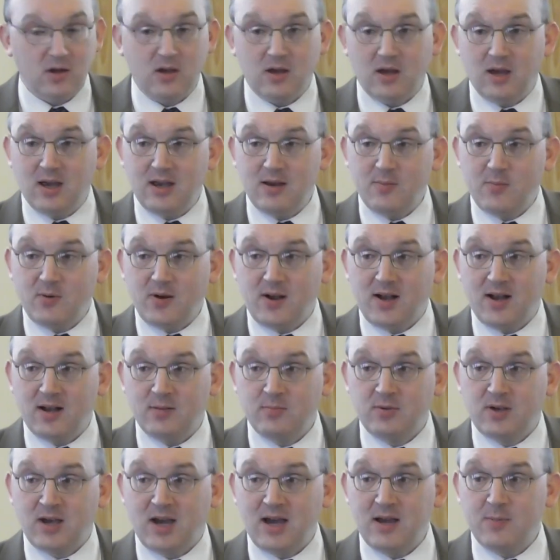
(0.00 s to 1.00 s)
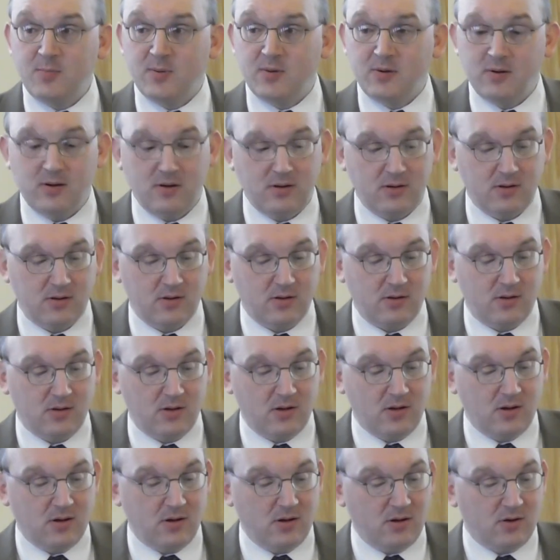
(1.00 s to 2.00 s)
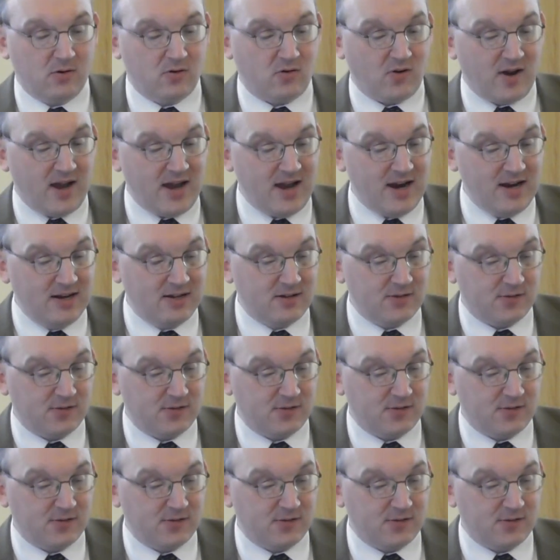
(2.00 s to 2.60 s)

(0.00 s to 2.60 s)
Abraham Kuyper, trying